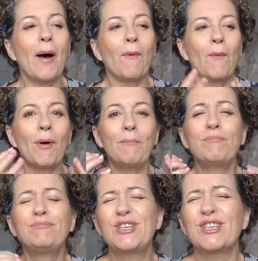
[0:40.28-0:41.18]
were
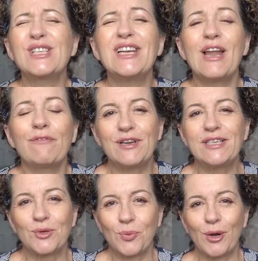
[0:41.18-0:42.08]
just lovely
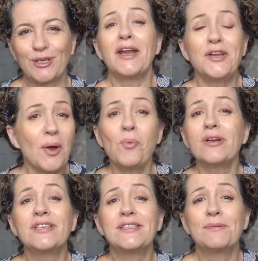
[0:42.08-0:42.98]
to watch, and I
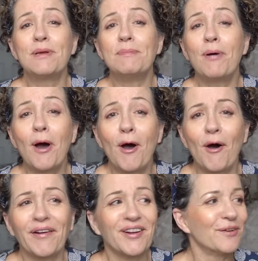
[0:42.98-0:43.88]
wanted to be
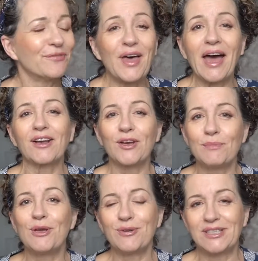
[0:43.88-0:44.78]
part of that
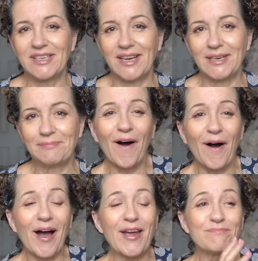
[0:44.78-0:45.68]
community.
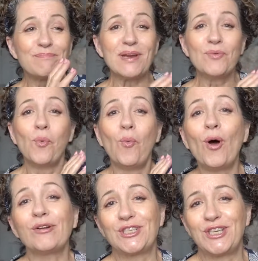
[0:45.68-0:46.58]
I've been
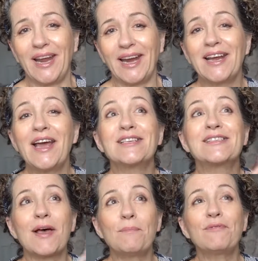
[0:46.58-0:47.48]
watching
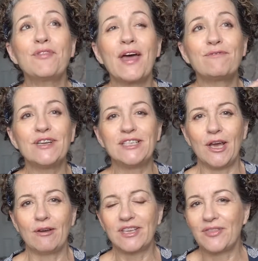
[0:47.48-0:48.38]
some of their
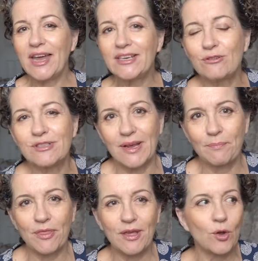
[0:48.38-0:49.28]
videos, and they do
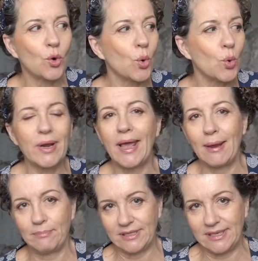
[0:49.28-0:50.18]
something called
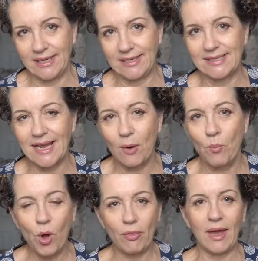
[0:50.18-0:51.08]
Empties, and
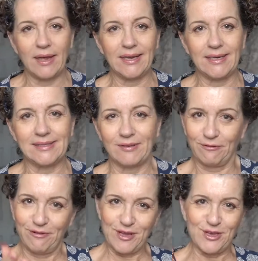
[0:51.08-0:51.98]
what that is,
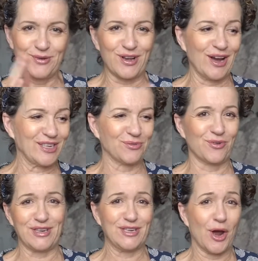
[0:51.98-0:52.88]
for you guys you
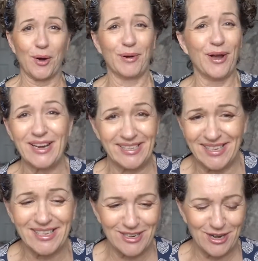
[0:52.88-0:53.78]
already know, but I
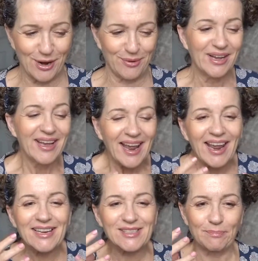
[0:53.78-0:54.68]
didn't know,
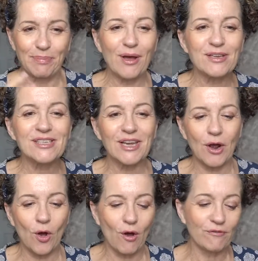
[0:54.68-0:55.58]
it's a basket
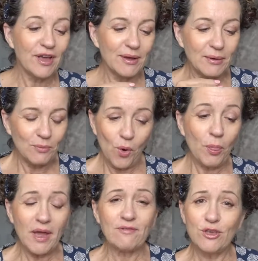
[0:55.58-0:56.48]
of what
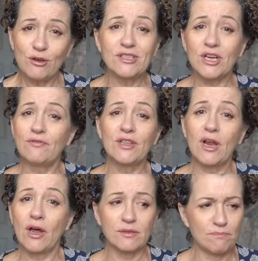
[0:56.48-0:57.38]
they've used over the
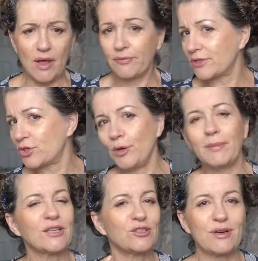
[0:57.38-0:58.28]
last month, 2
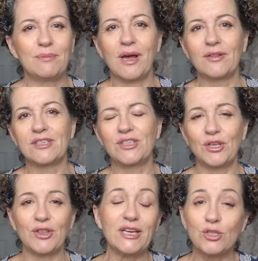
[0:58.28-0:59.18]
months, 3 months
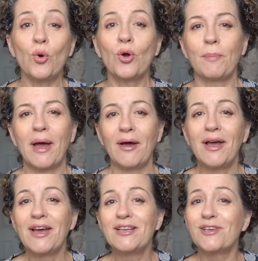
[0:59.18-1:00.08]
that they talk about.
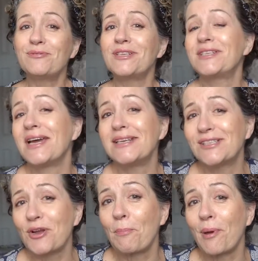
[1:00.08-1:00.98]
So today's
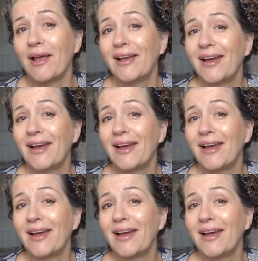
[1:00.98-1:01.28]
topic